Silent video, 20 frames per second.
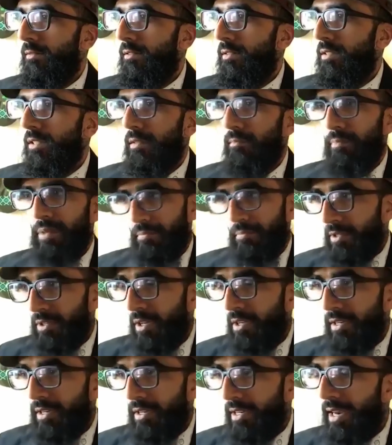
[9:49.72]
But not
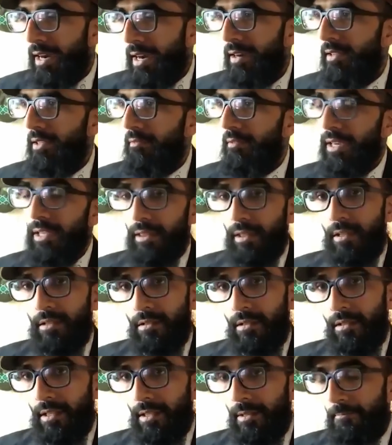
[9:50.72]
entirely, right?
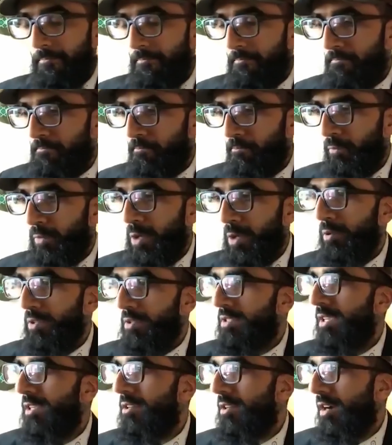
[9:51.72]
There's, when you
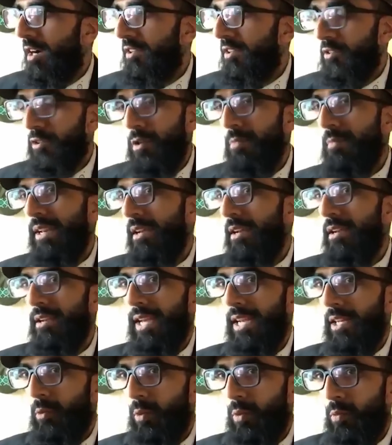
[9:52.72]
see a doctor, you might
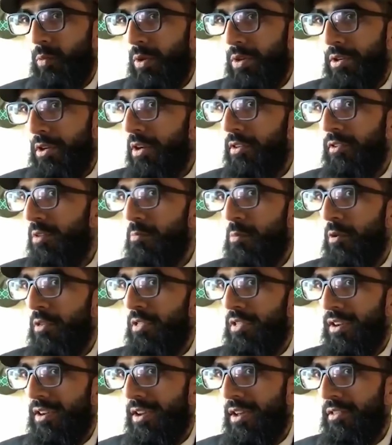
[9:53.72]
connect with one doctor more
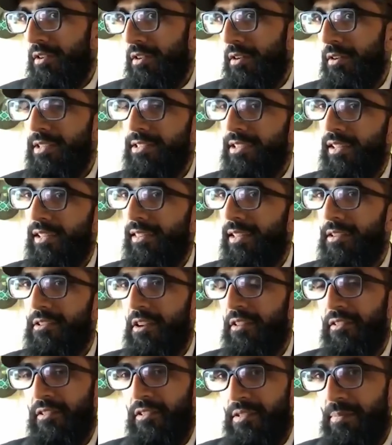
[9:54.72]
than another. It's like that
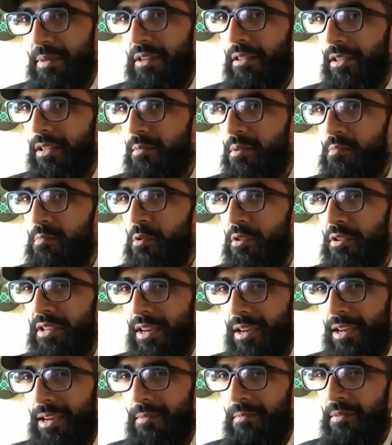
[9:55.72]
doctor spent a little bit more
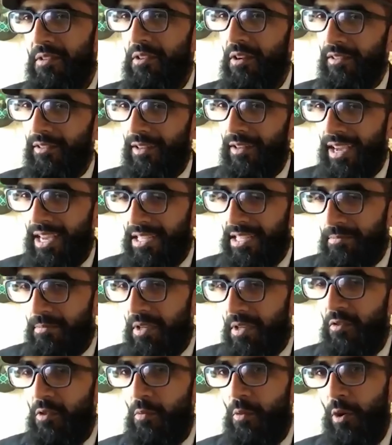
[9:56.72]
time, that doctor asked me
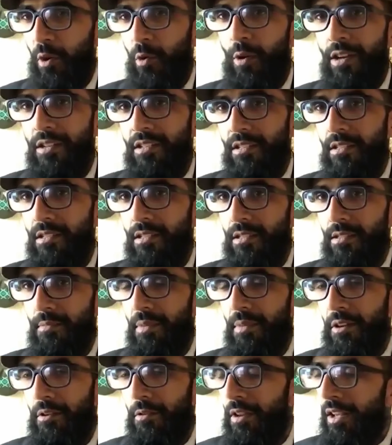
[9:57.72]
a few more questions
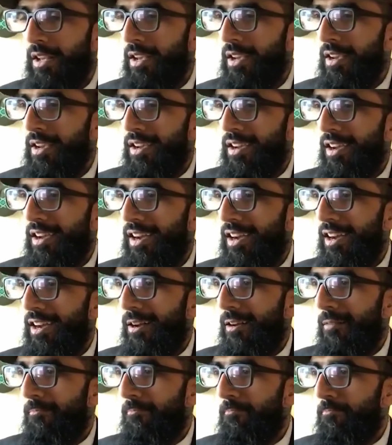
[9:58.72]
about
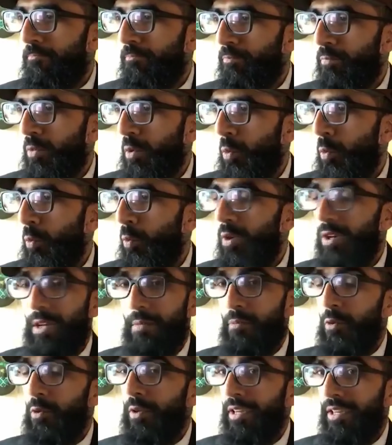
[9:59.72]
what I'm
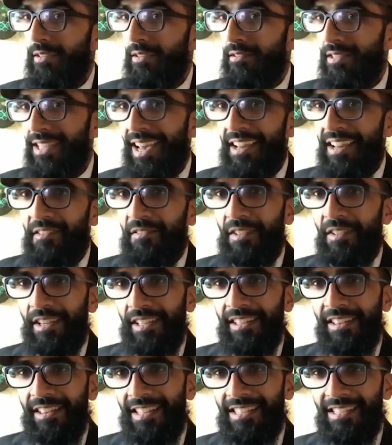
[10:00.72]
doing outside of like
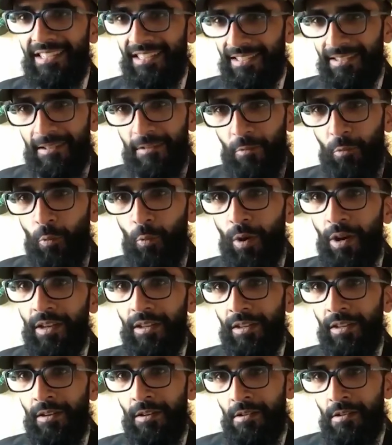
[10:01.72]
this one